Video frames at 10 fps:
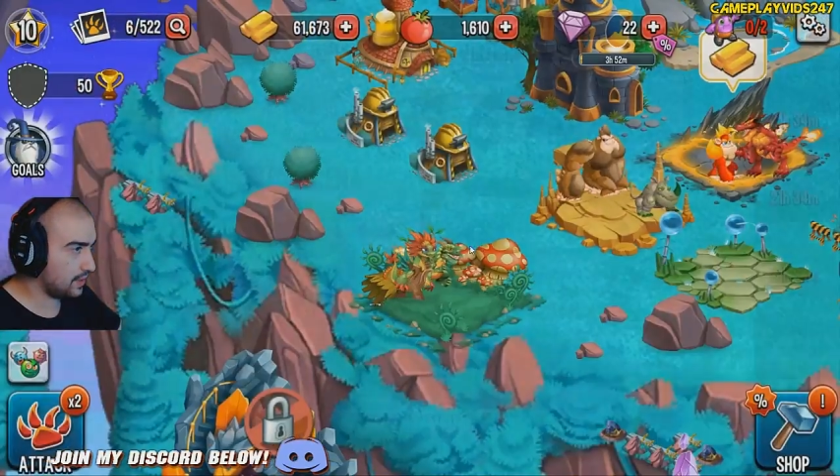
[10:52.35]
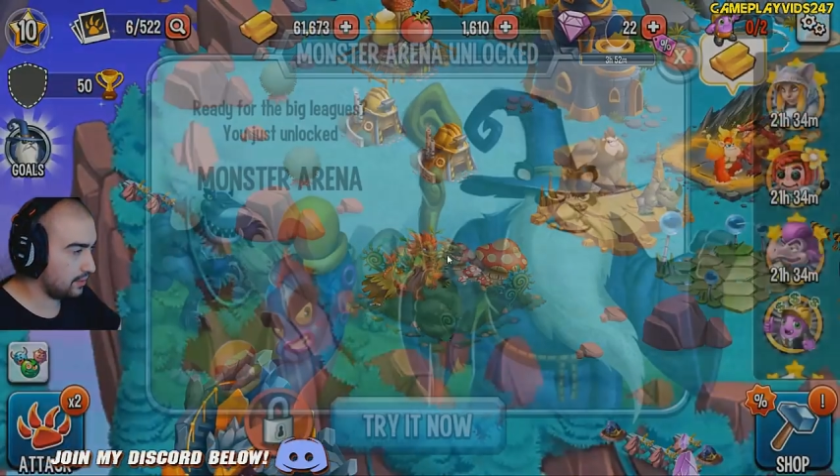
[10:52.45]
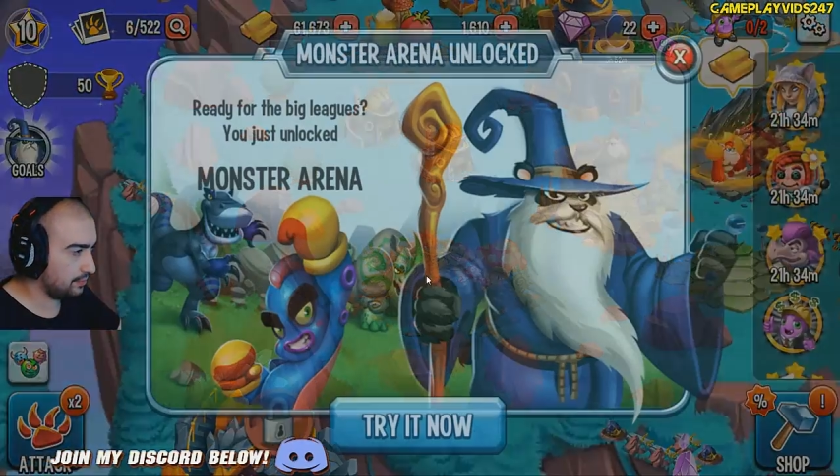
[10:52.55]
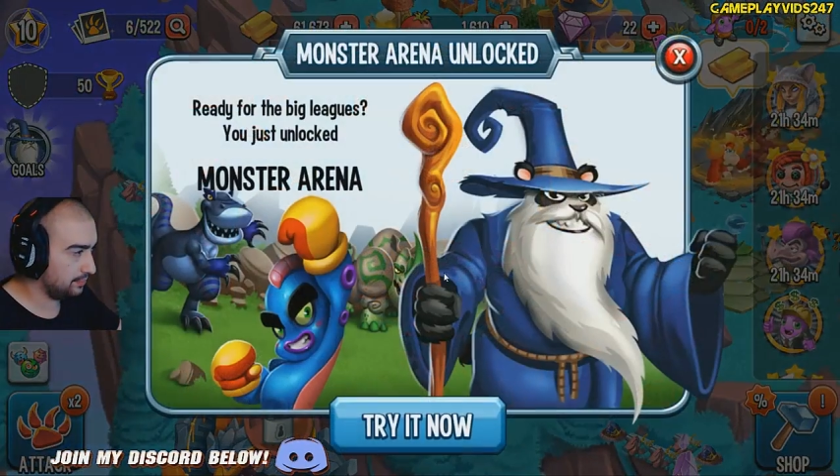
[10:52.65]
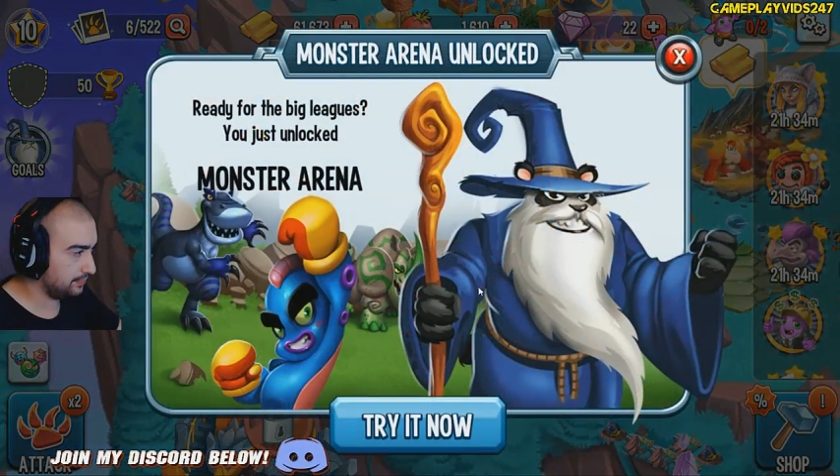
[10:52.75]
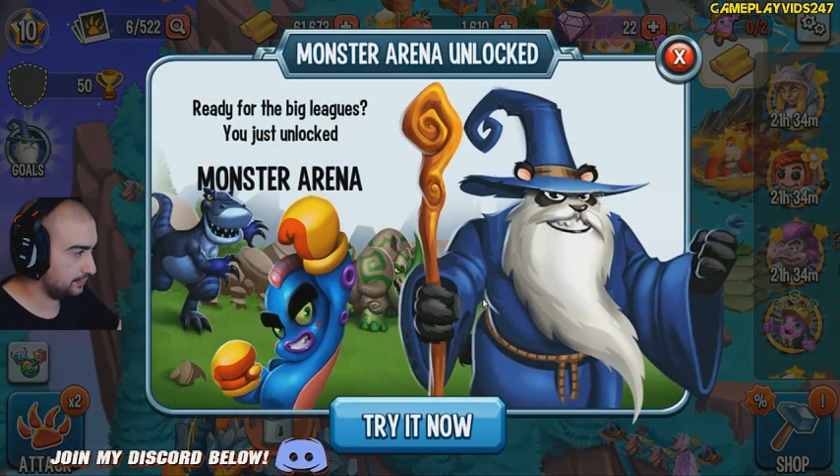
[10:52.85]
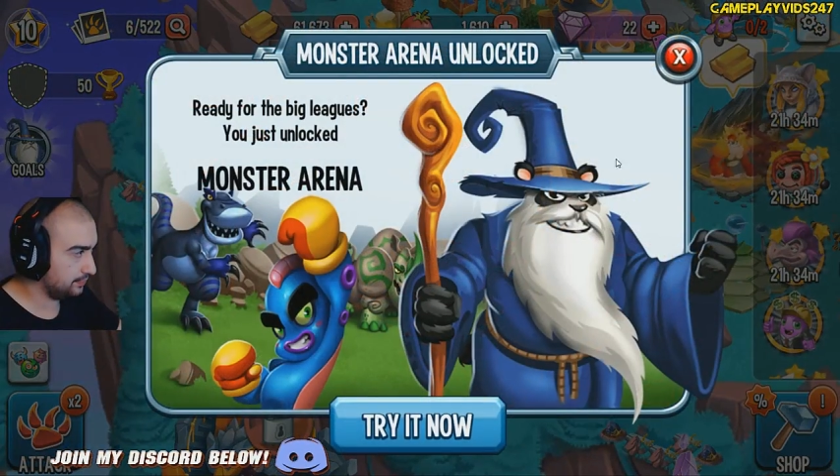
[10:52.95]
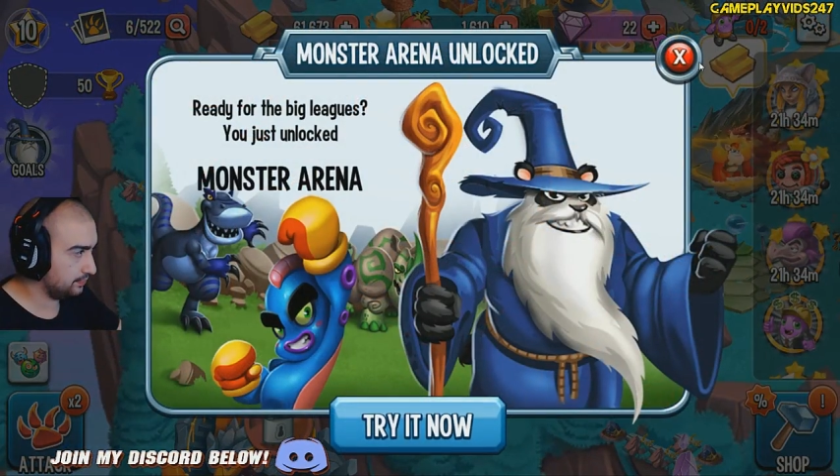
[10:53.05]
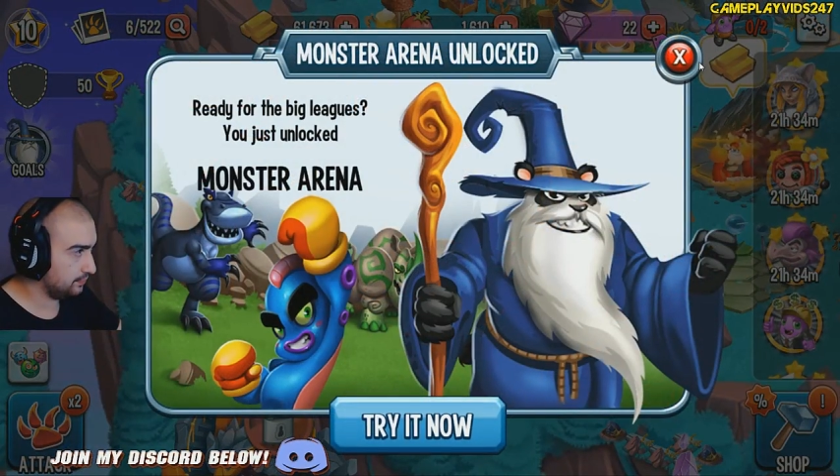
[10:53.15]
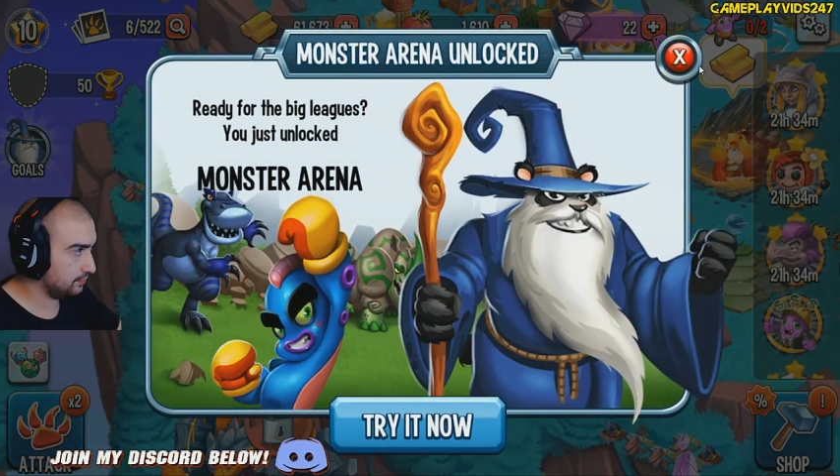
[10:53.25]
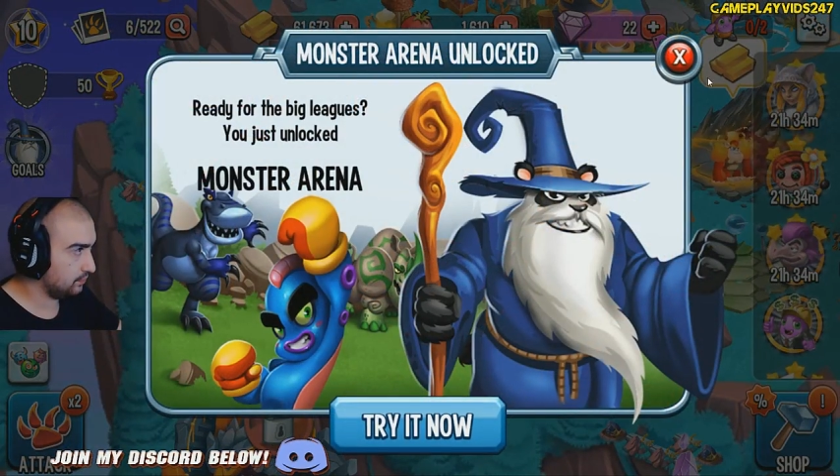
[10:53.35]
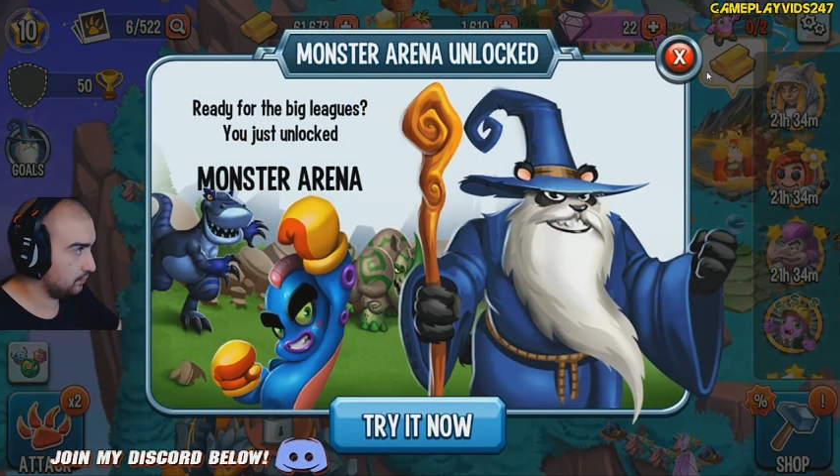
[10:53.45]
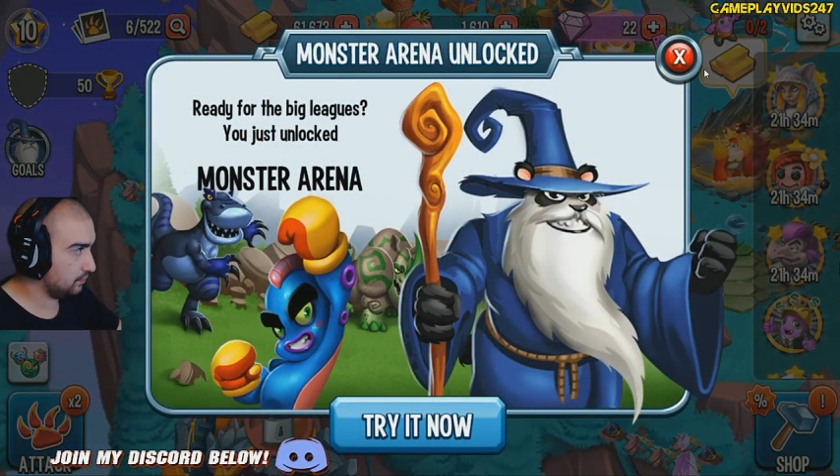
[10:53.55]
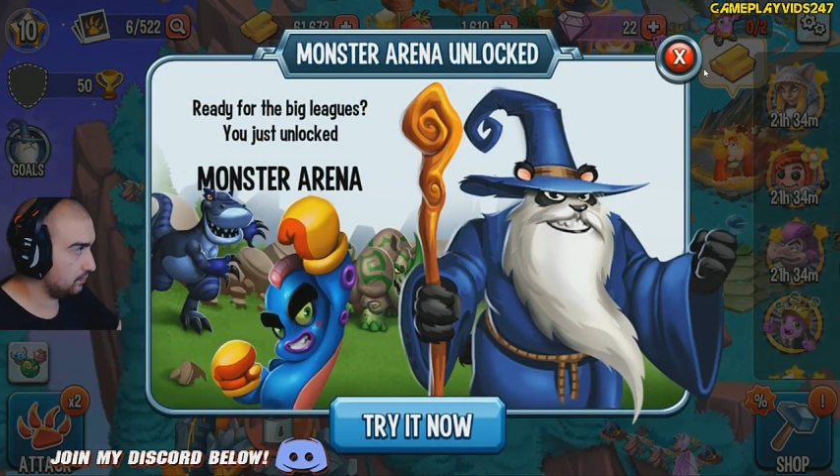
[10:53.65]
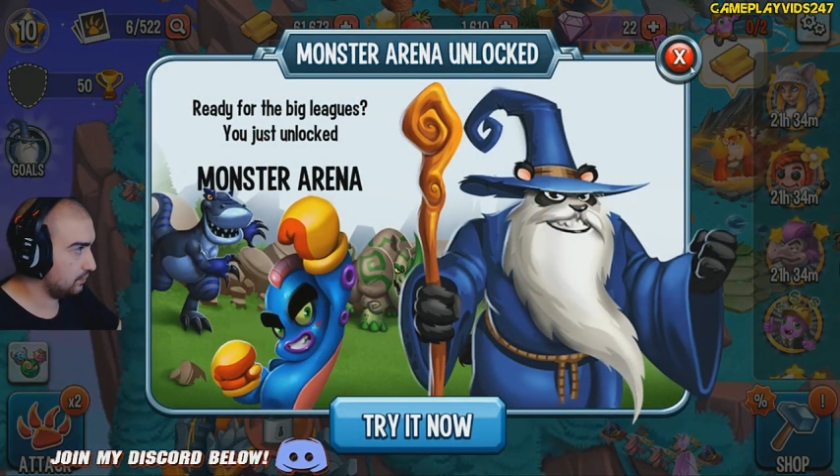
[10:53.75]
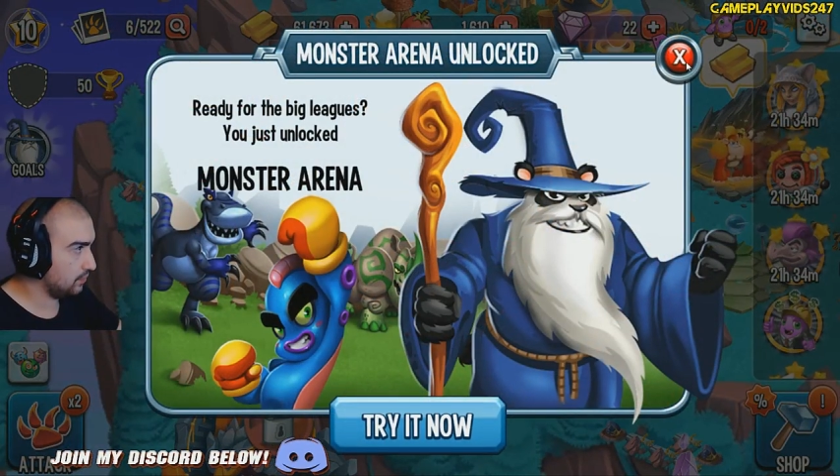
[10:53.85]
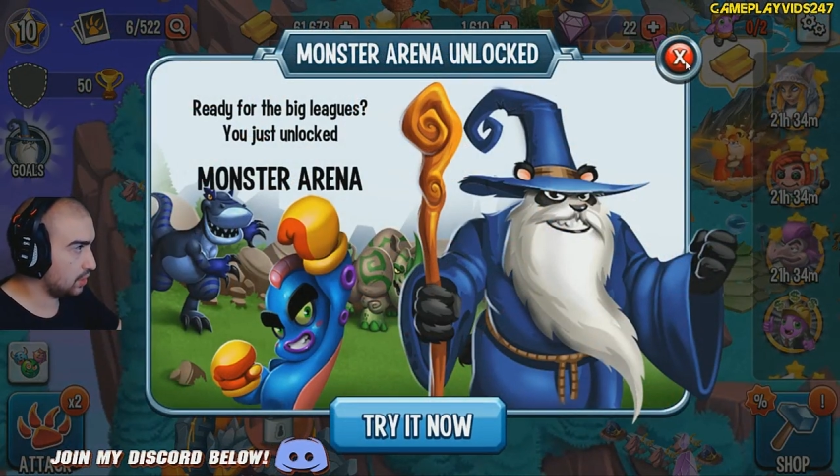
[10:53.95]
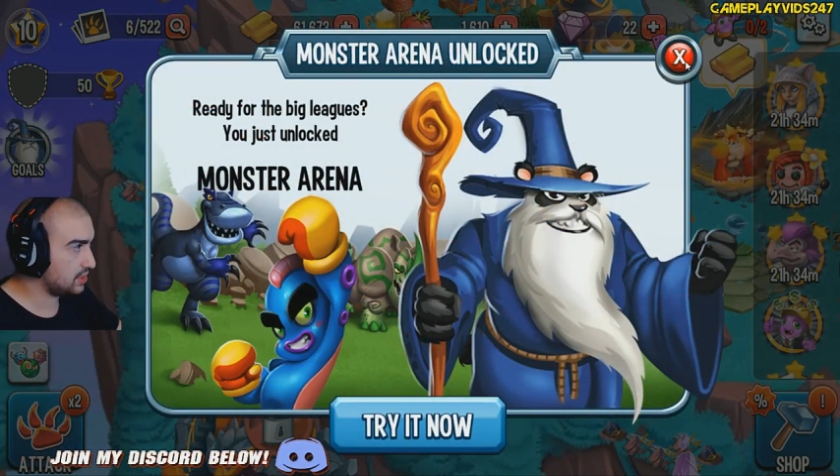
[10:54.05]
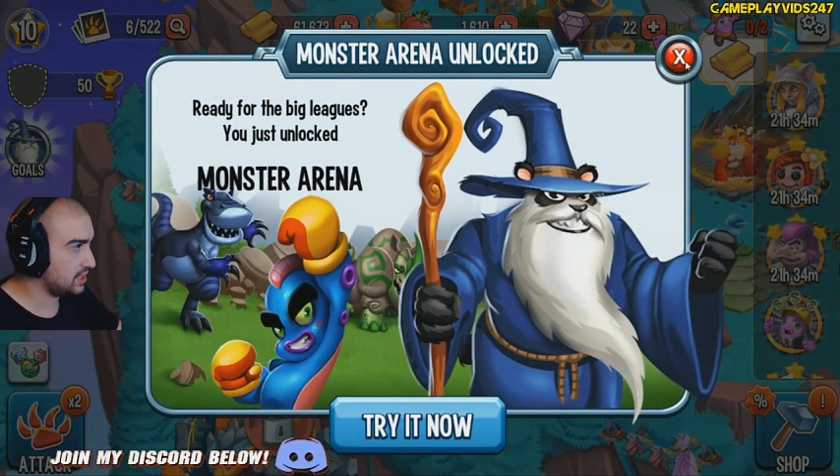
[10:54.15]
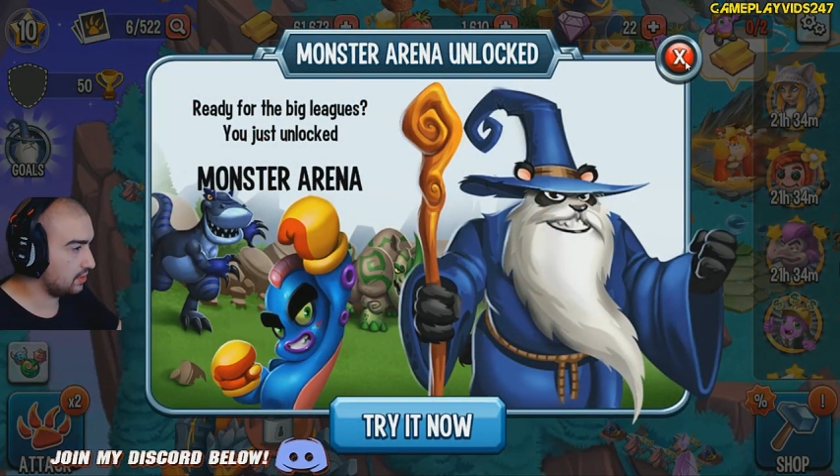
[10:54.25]
well.
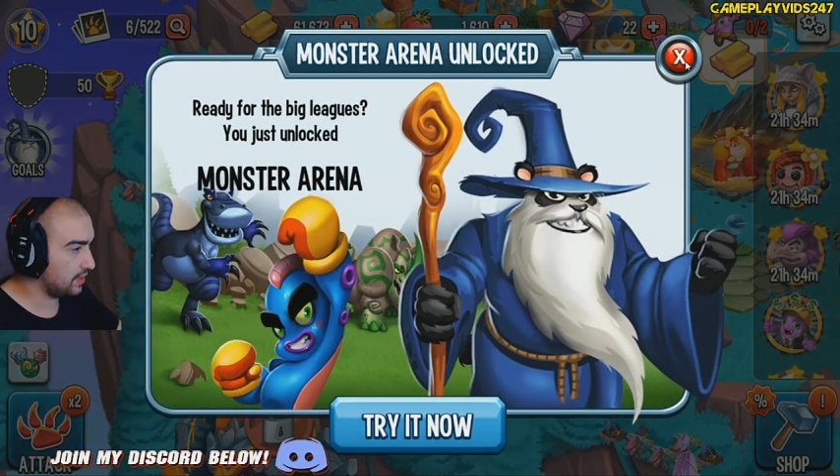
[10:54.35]
Monster